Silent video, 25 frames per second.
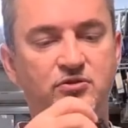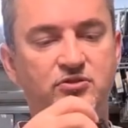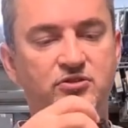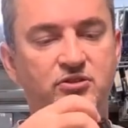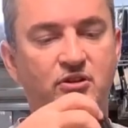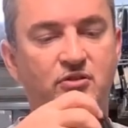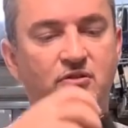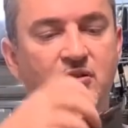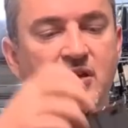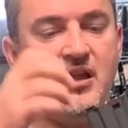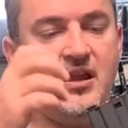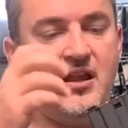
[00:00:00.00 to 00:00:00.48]

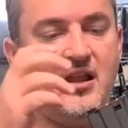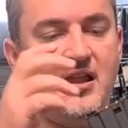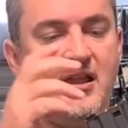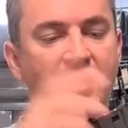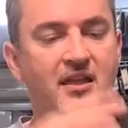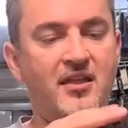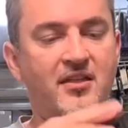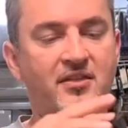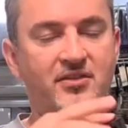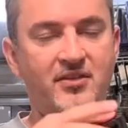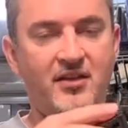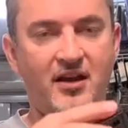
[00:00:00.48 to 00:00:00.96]
So
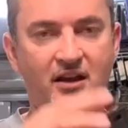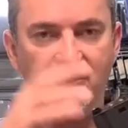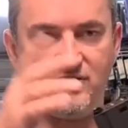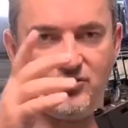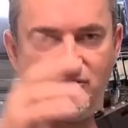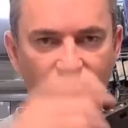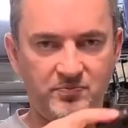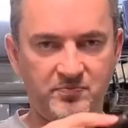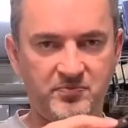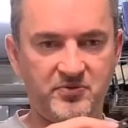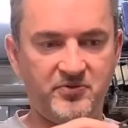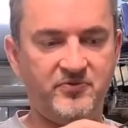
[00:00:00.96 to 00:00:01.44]
I
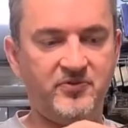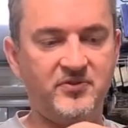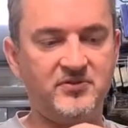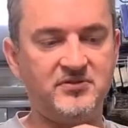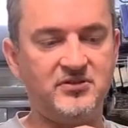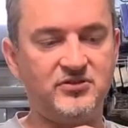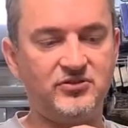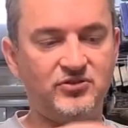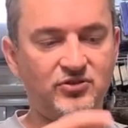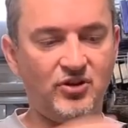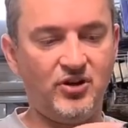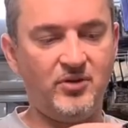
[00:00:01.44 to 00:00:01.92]
do prefer
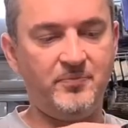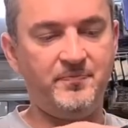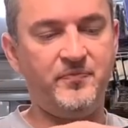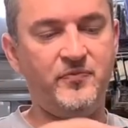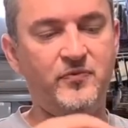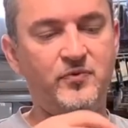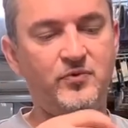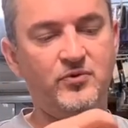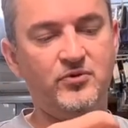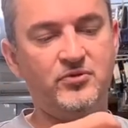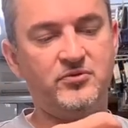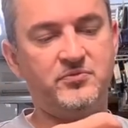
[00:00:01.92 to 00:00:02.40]
the
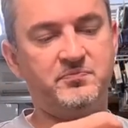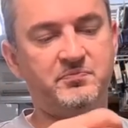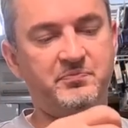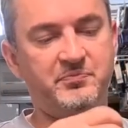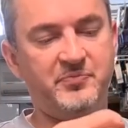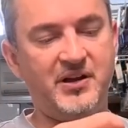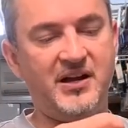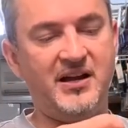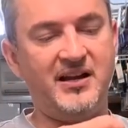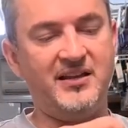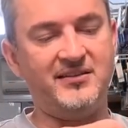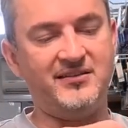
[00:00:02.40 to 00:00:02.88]
top door,
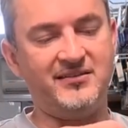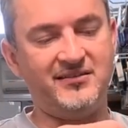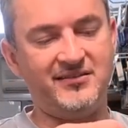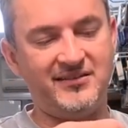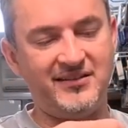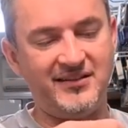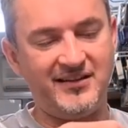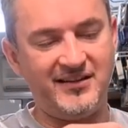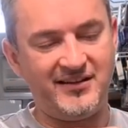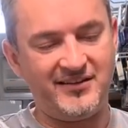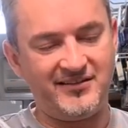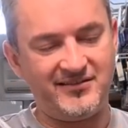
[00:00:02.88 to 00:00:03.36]
but
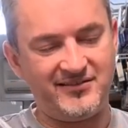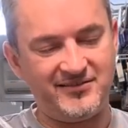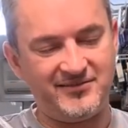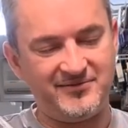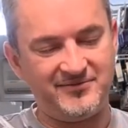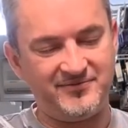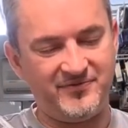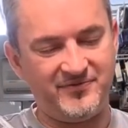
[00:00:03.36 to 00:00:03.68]
they are